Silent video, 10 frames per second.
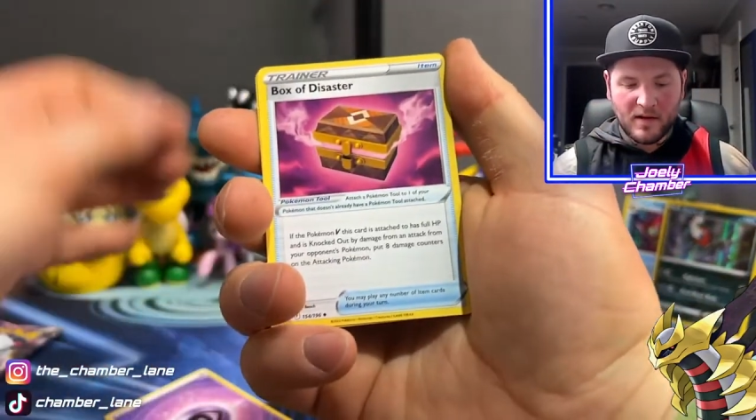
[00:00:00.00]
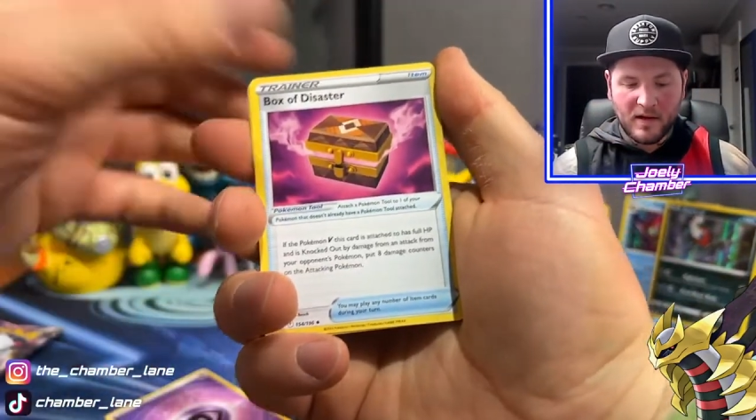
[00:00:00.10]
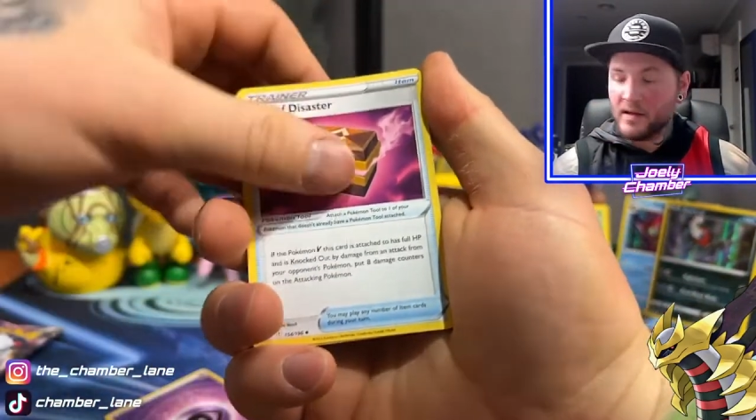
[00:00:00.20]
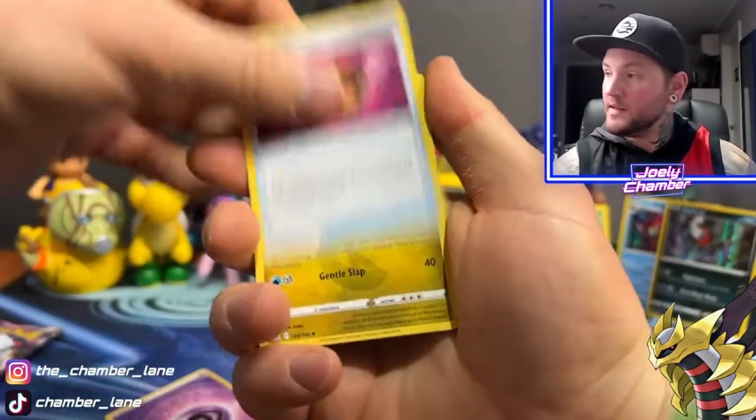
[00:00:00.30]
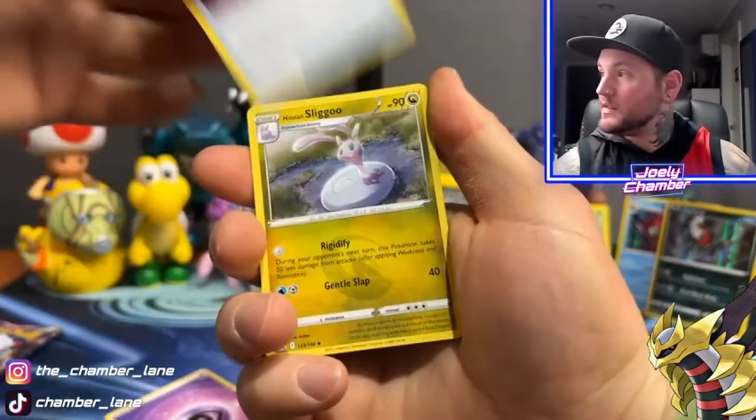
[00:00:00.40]

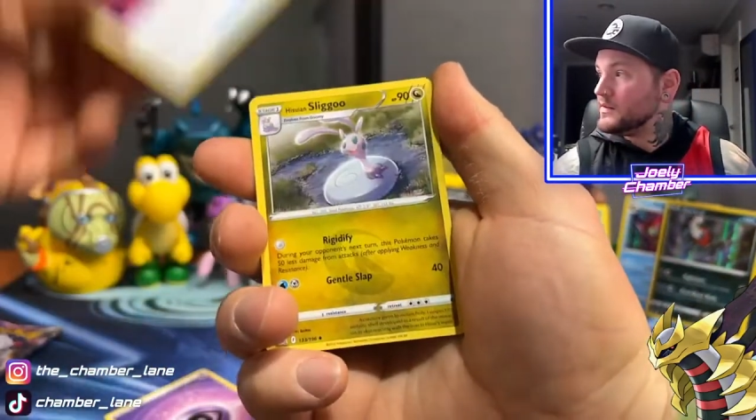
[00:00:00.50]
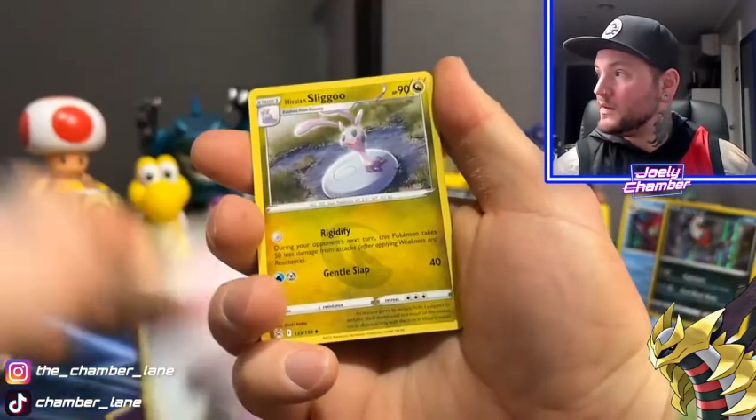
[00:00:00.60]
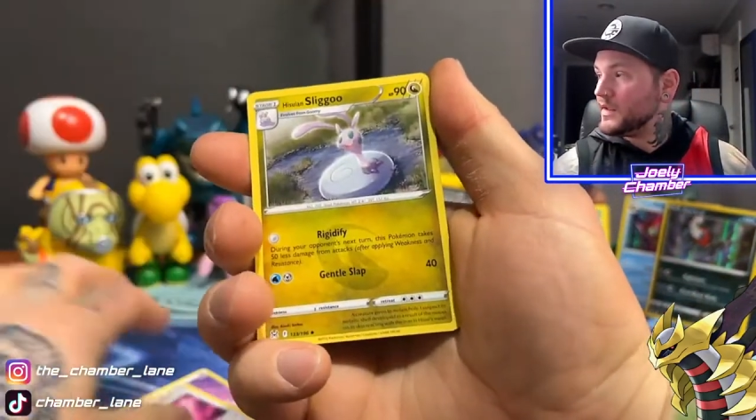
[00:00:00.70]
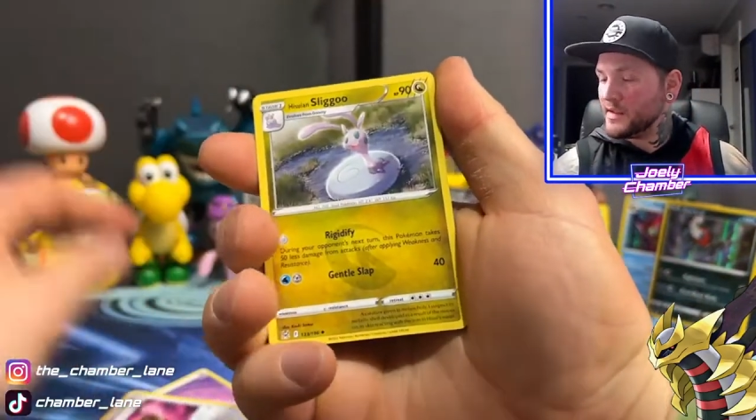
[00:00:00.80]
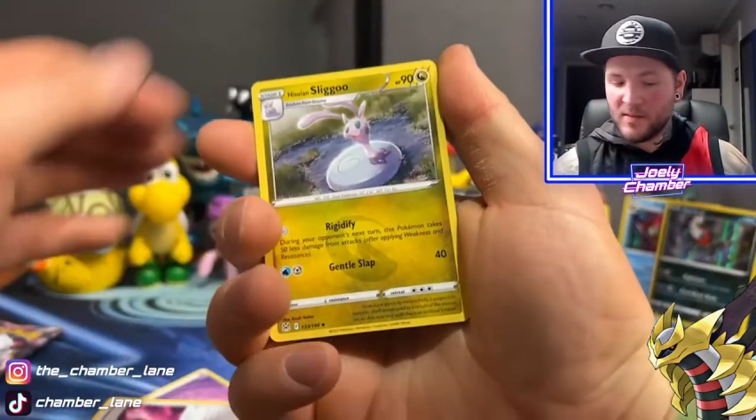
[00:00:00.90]
And it doesn't look
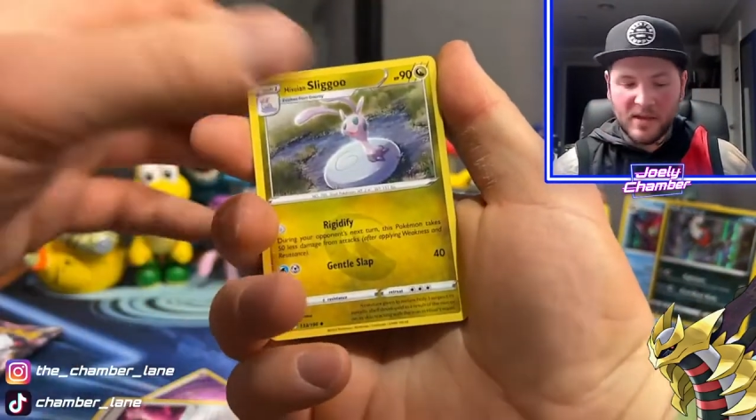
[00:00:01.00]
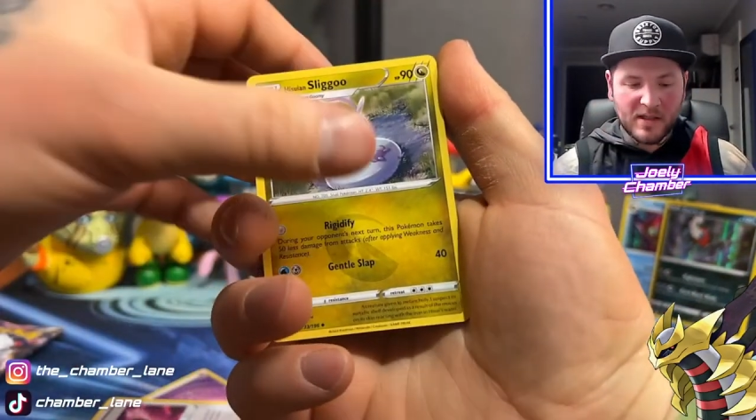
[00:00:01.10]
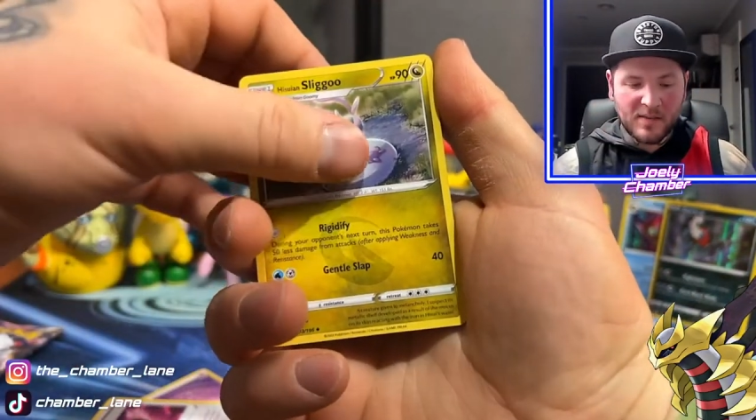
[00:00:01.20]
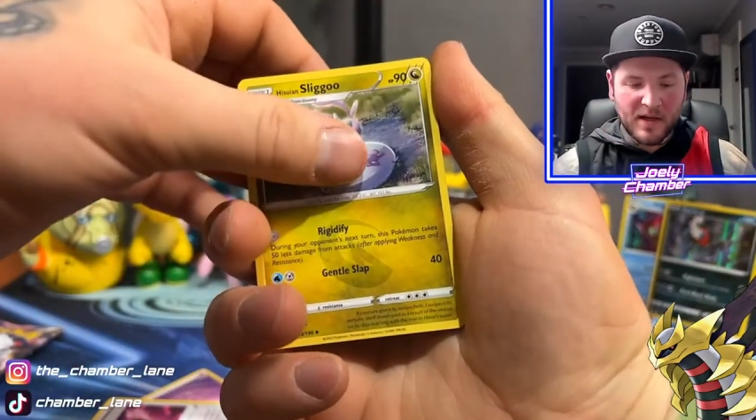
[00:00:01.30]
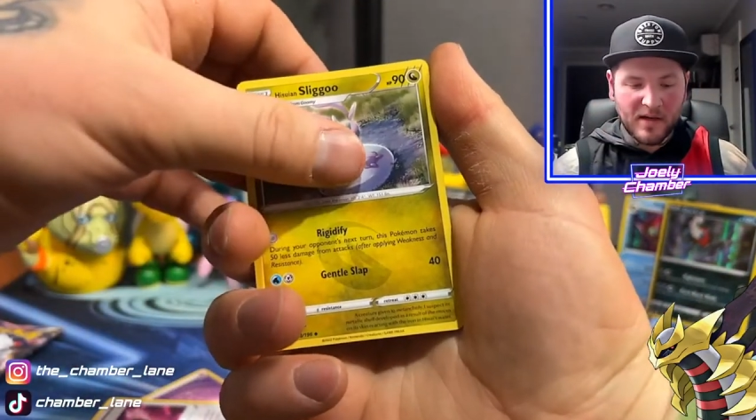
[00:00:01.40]
like it's going to be in
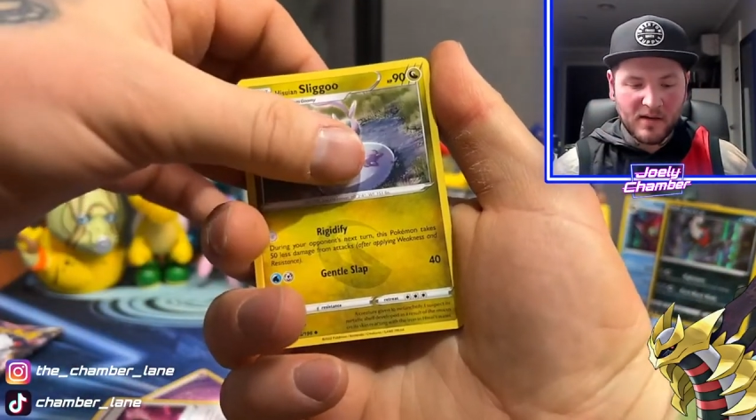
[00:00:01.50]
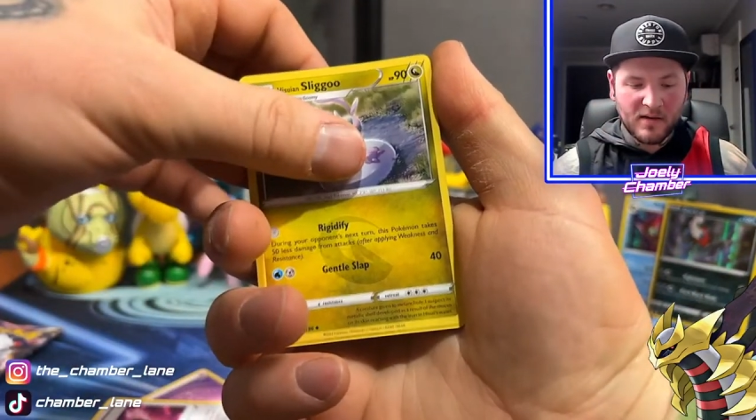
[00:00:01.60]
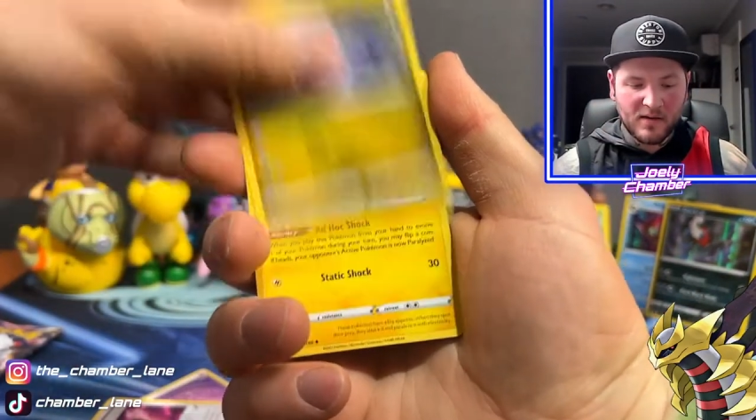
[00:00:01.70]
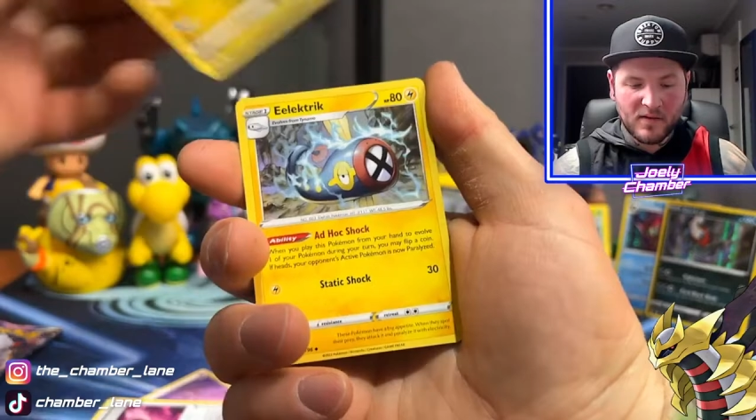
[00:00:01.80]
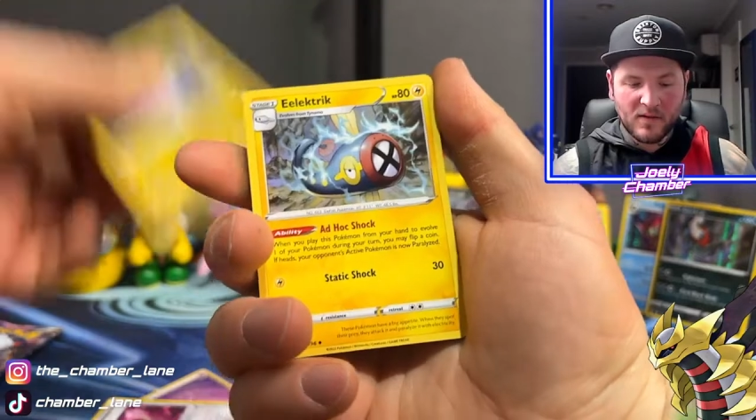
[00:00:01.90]
this pack.
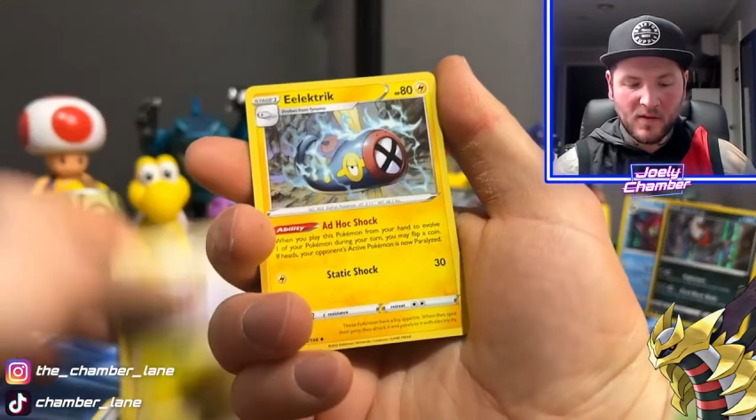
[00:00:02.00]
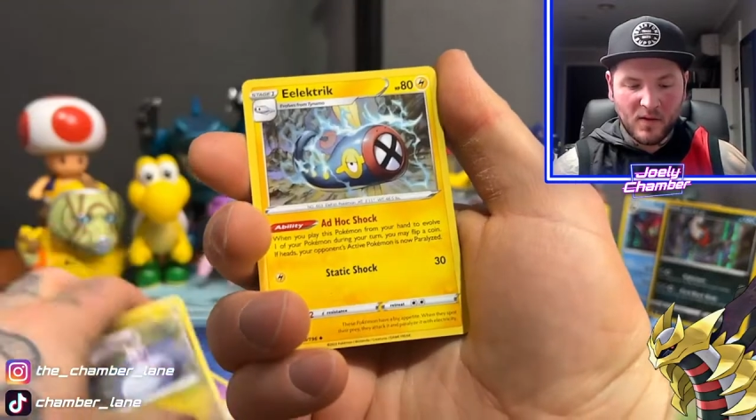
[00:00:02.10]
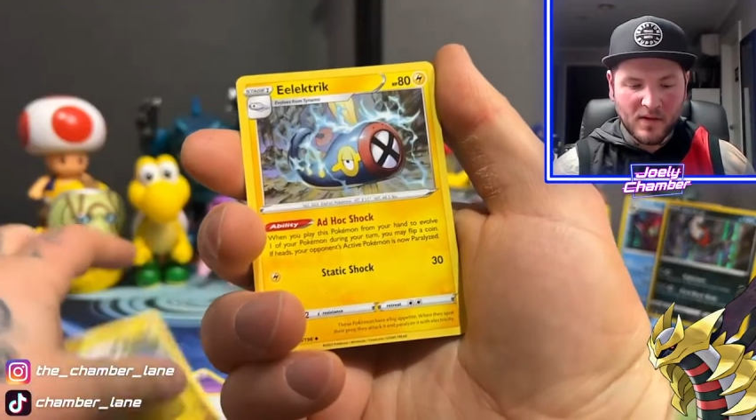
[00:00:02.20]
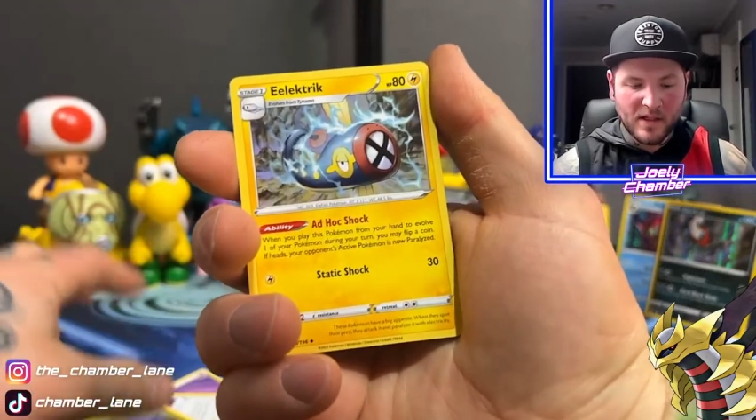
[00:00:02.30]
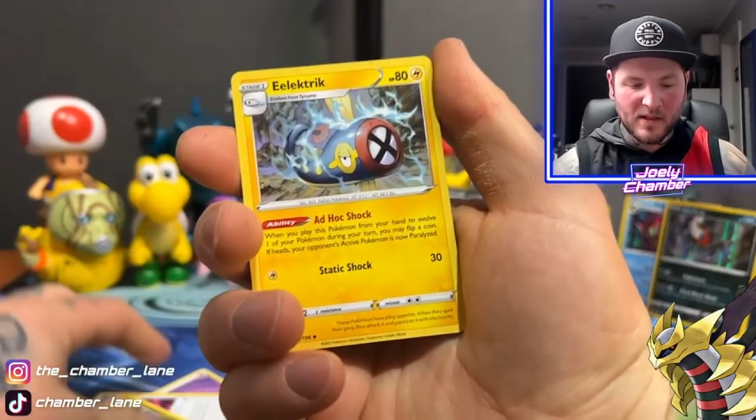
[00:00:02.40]

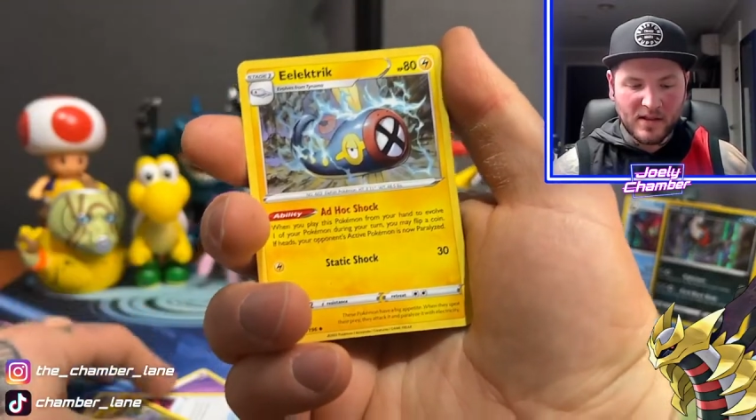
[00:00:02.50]
Or does it?